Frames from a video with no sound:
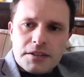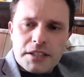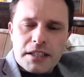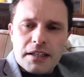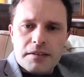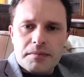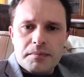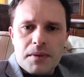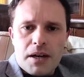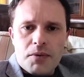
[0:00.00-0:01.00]
Check out
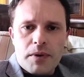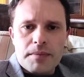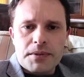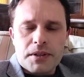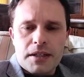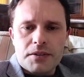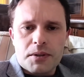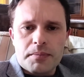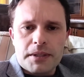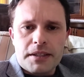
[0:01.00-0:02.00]
my website,
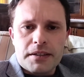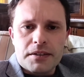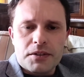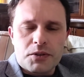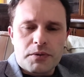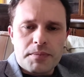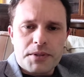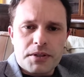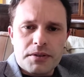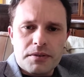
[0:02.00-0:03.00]
top link in the
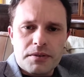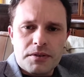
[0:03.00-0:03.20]
description.